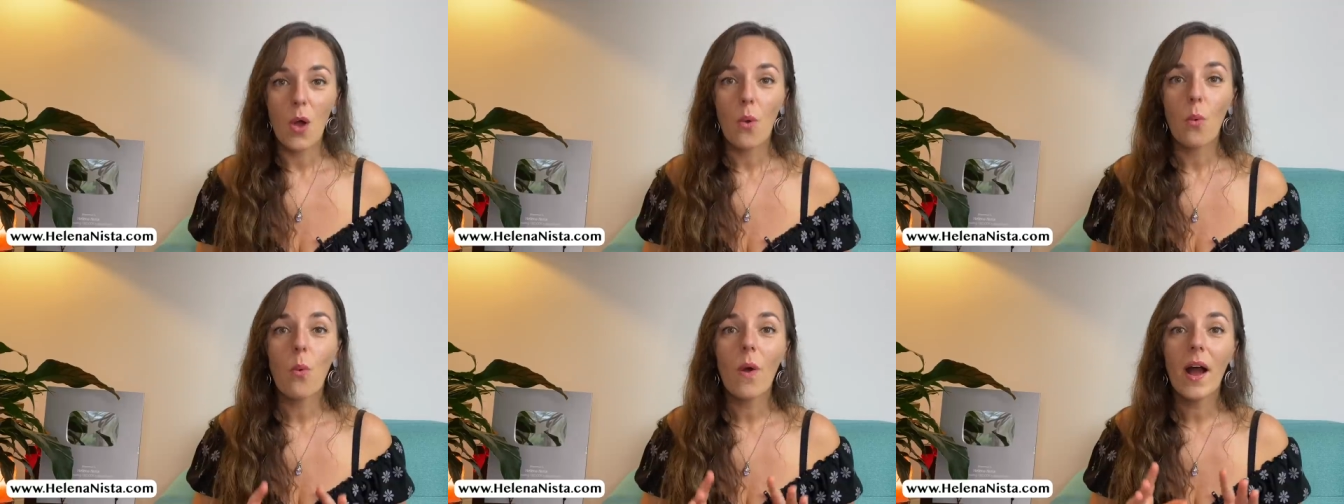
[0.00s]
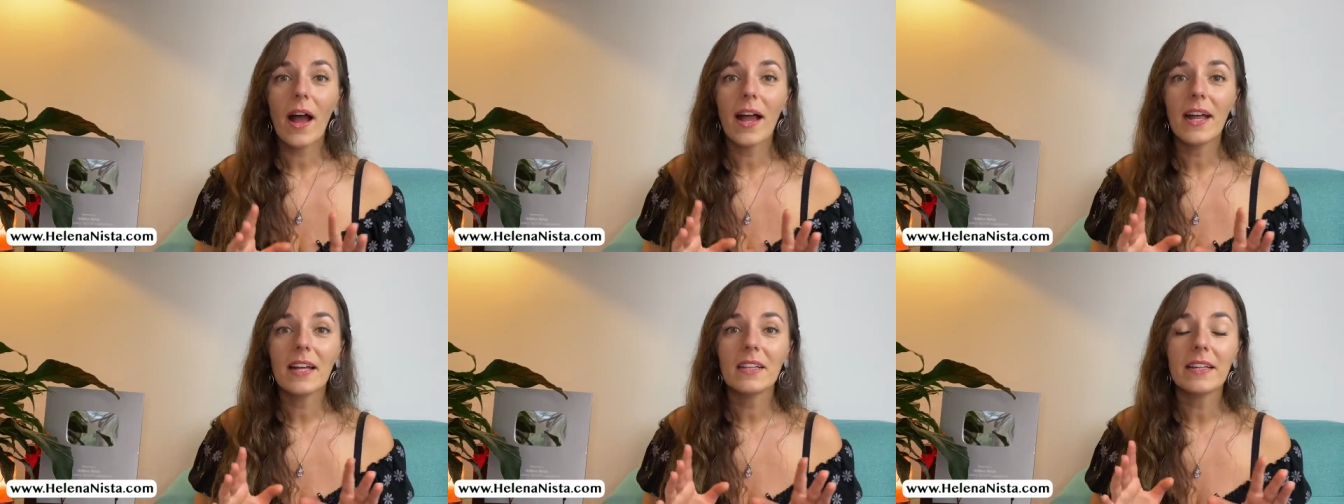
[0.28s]

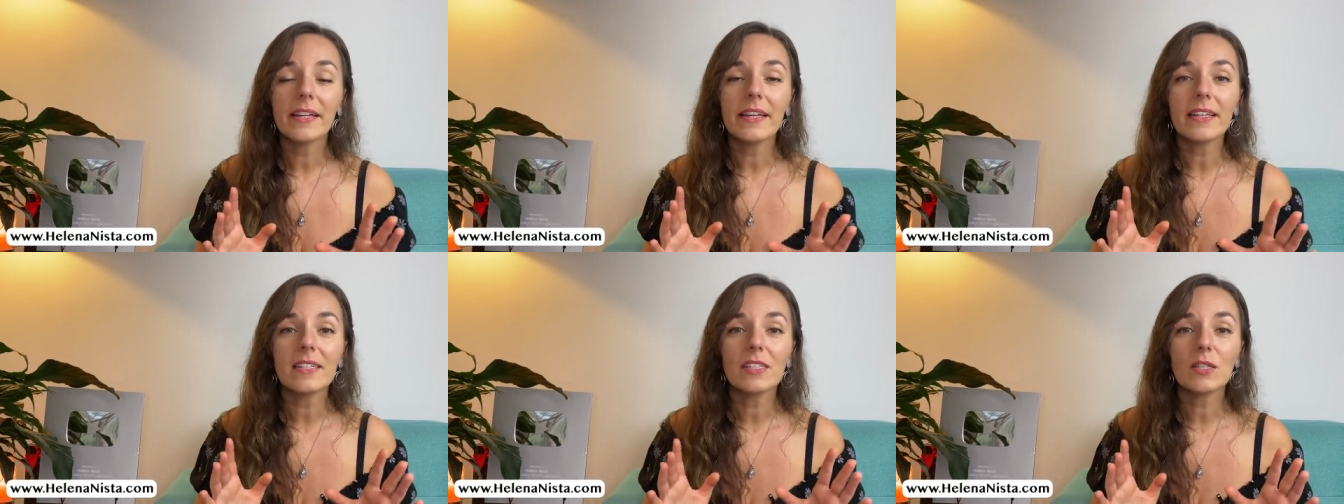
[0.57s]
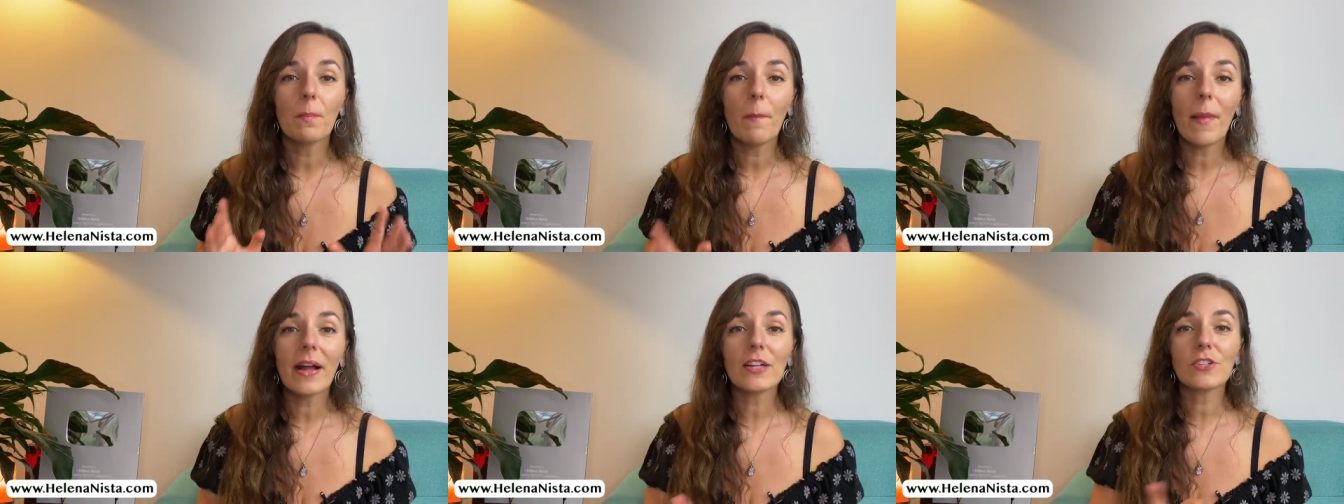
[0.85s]
While it's
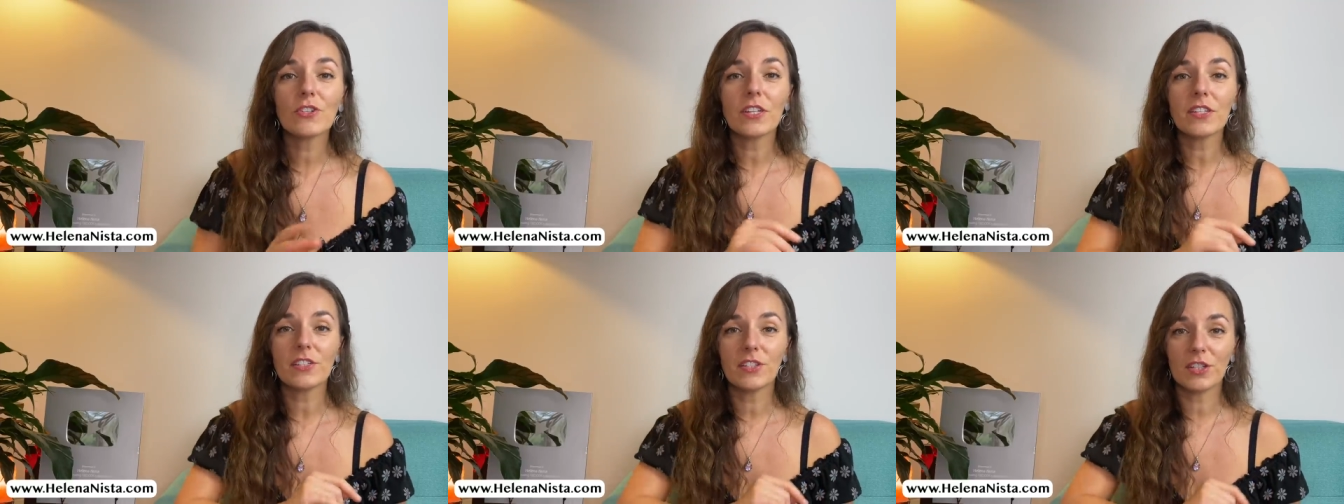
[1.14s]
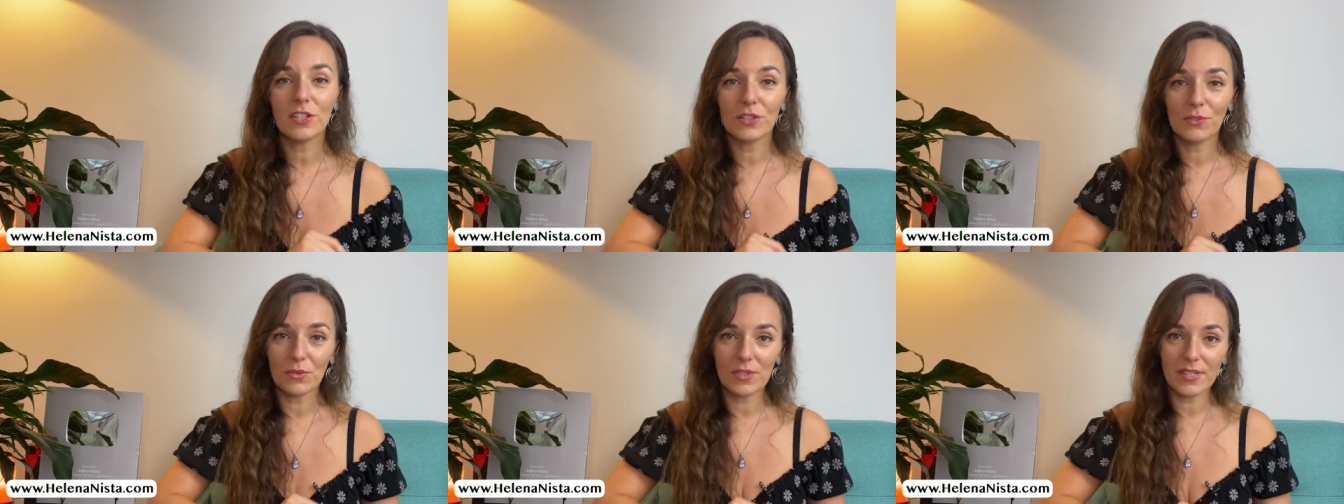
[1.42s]
much
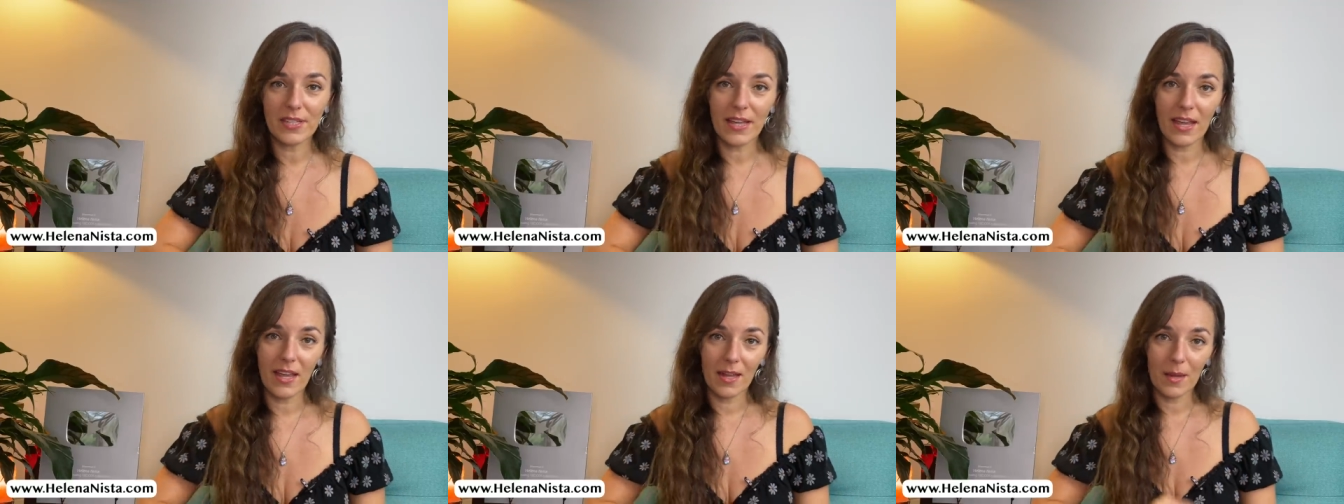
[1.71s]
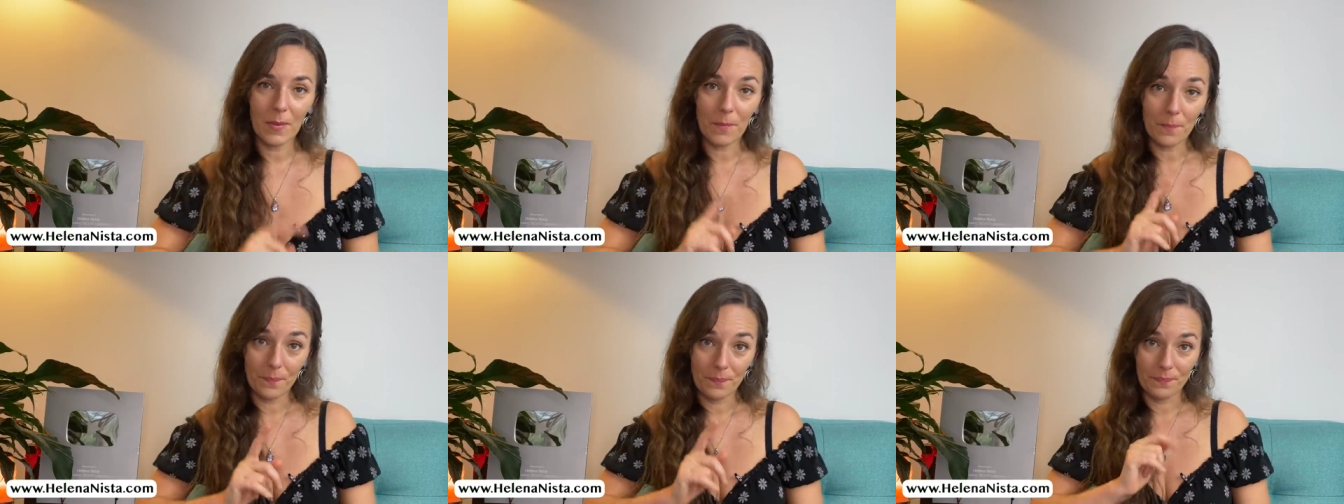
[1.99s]
easier to
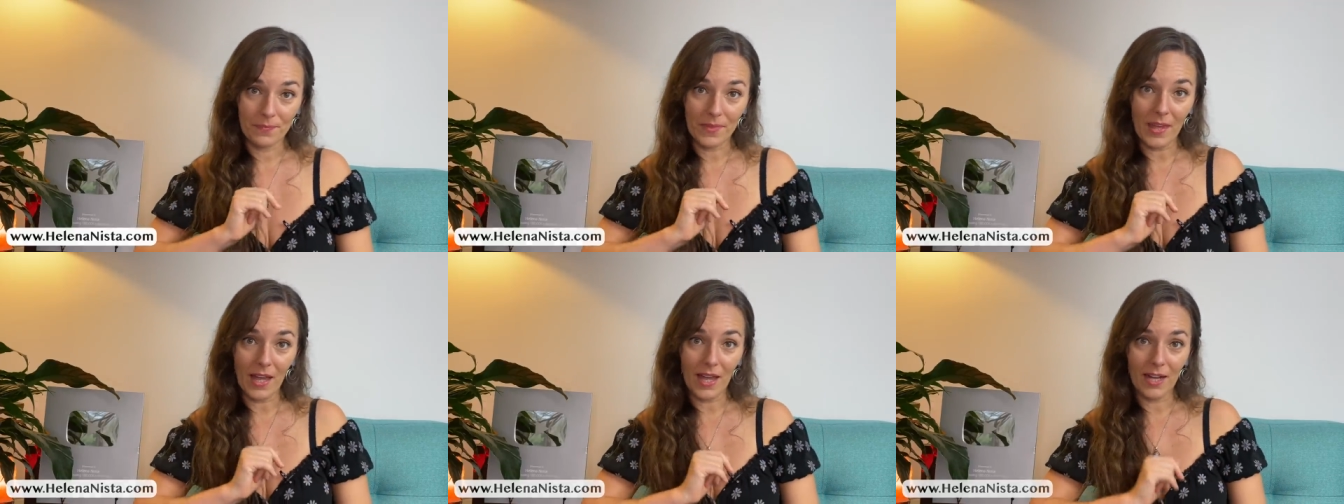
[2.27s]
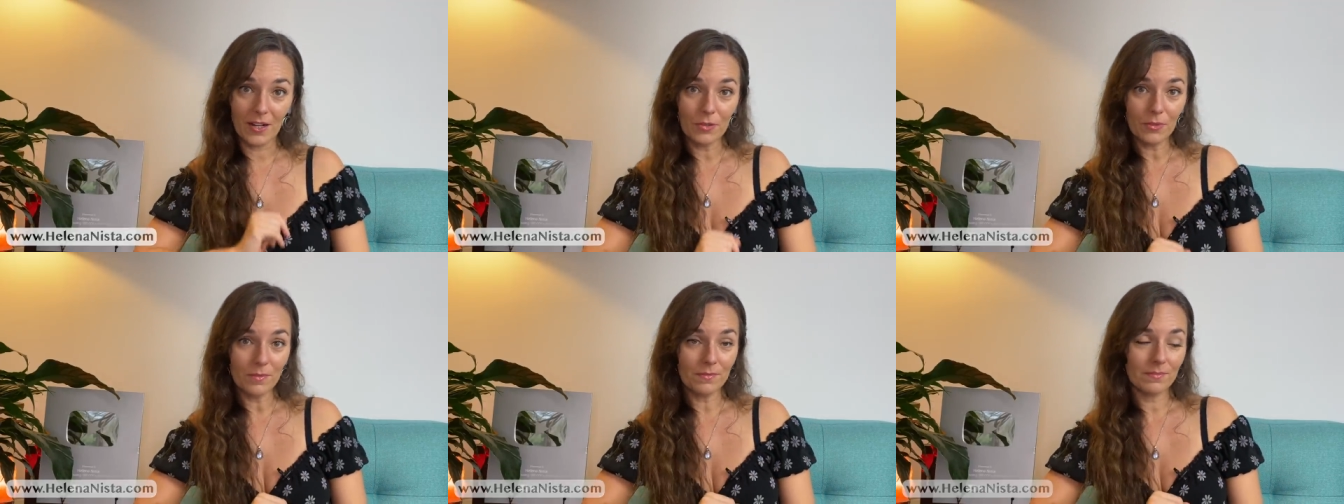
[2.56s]
say,
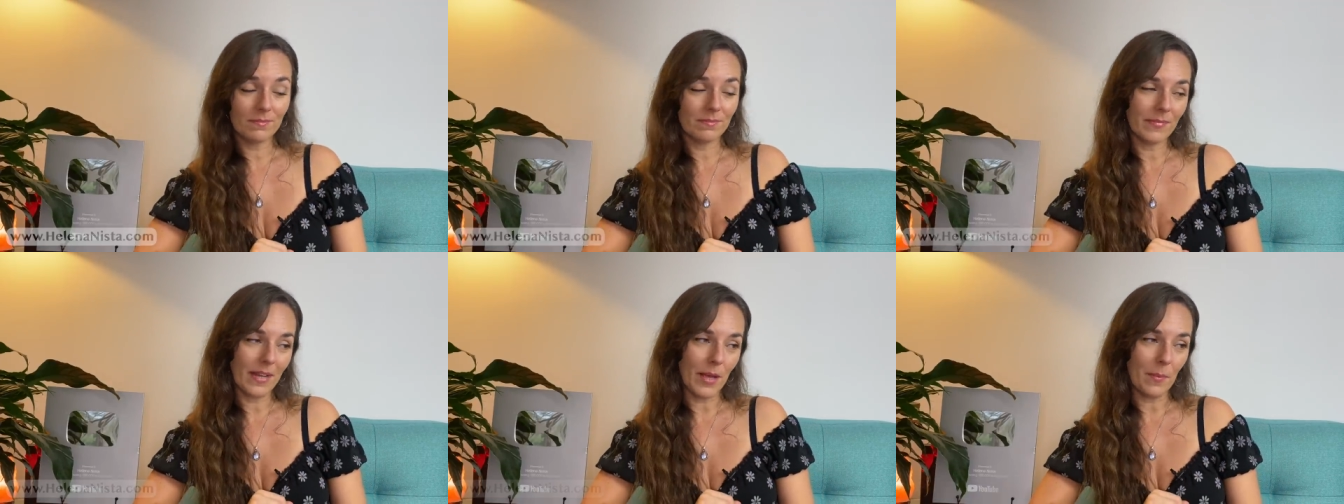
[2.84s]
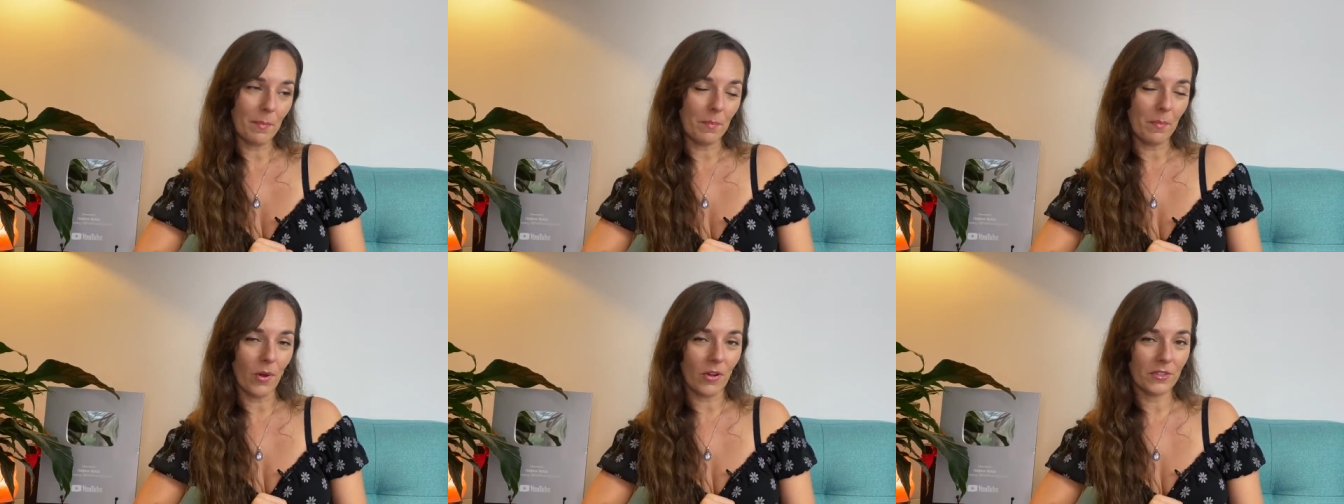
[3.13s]
"Now,
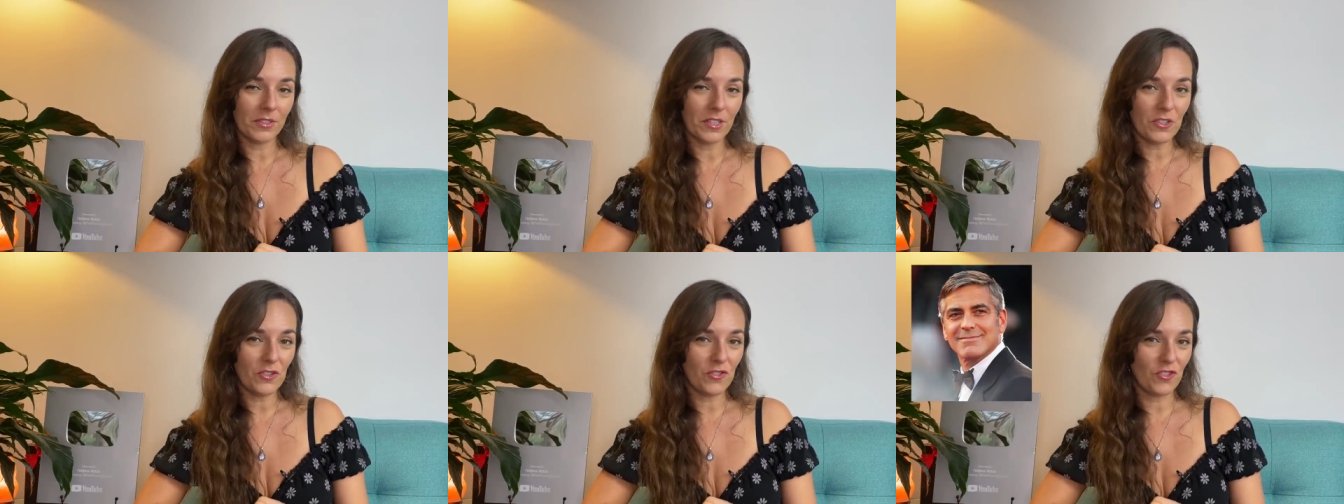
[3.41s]
embody